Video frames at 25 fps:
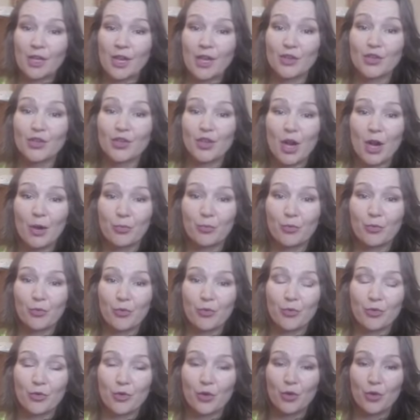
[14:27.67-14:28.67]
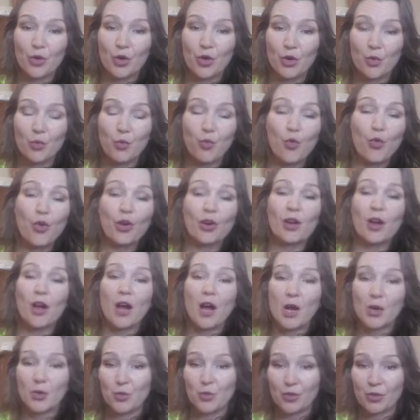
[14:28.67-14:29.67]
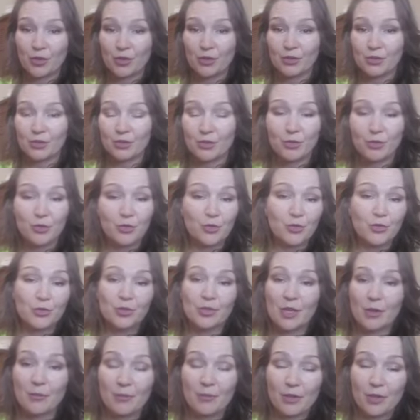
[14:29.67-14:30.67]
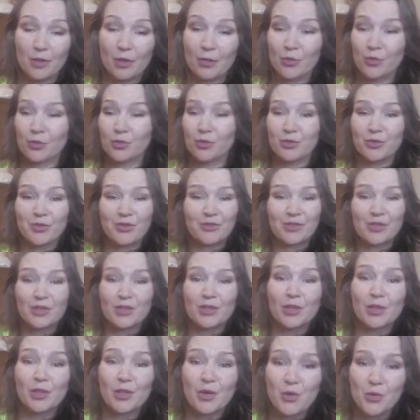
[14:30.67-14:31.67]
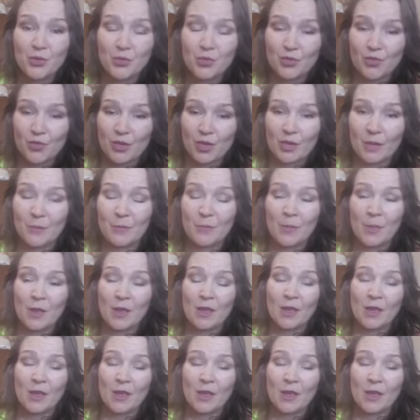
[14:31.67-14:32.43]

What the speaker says: catch up with your work hours to do something, or do even the laundry.